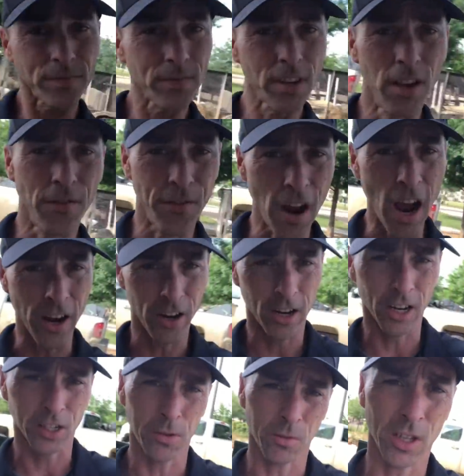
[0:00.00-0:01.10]
If not, your
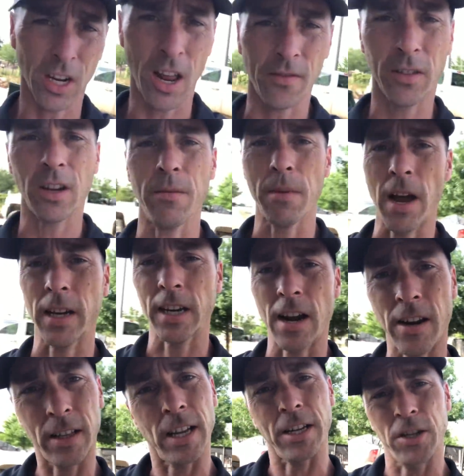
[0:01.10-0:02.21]
customer's gonna have to come back
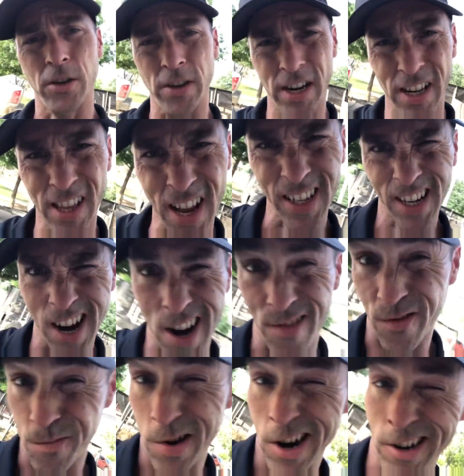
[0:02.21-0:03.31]
down and let you in, and that's kind of
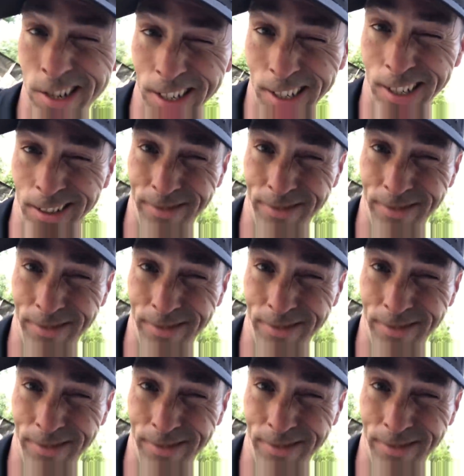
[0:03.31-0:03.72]
embarrassing.